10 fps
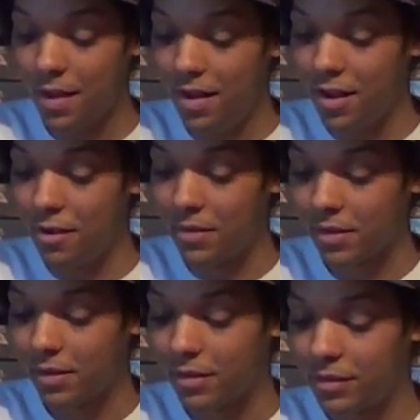Uh,
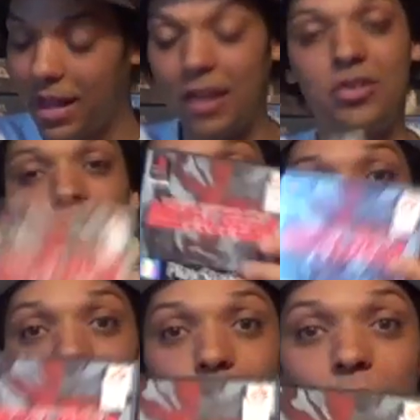yeah, just a
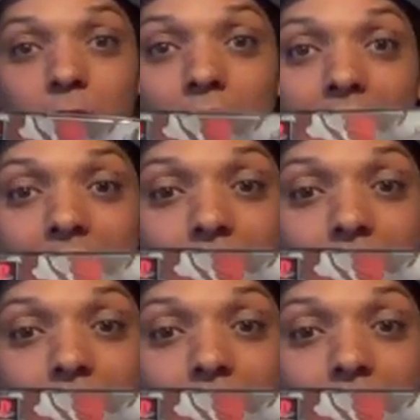charity shop find,